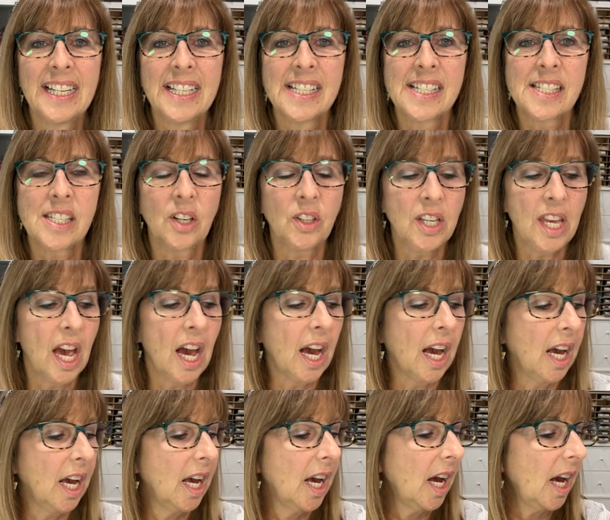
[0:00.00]
So yeah,
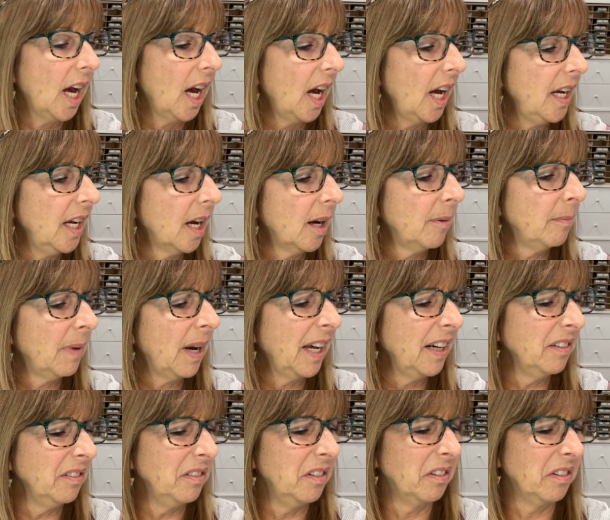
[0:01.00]
I
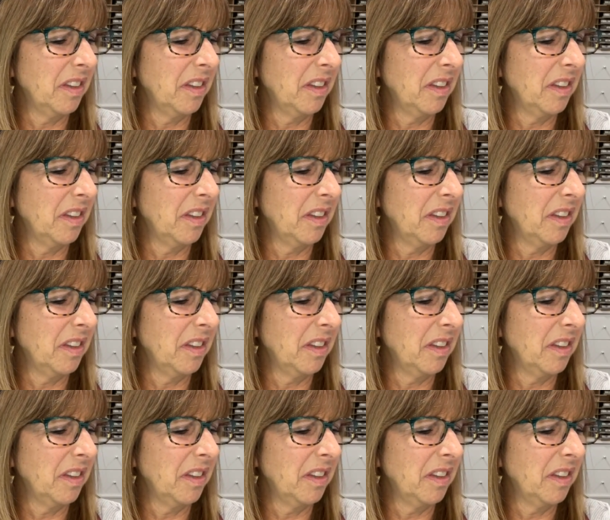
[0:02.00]
don't know